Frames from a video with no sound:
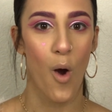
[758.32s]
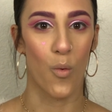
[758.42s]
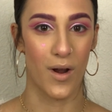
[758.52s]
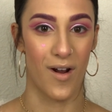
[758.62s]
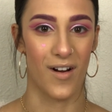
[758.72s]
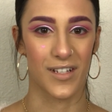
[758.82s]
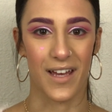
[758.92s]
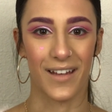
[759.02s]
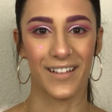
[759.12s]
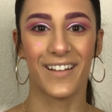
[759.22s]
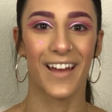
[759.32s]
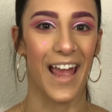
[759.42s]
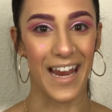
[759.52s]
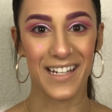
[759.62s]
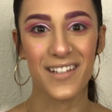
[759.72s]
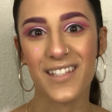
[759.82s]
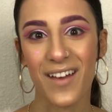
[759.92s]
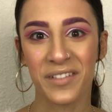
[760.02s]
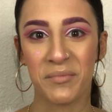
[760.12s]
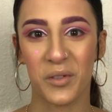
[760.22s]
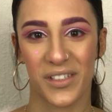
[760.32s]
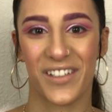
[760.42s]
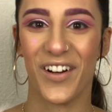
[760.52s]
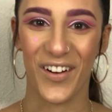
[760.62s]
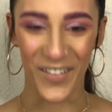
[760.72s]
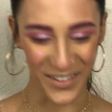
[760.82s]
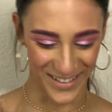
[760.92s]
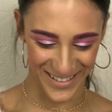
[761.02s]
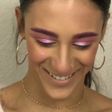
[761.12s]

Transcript: One heart done, 87 more to go.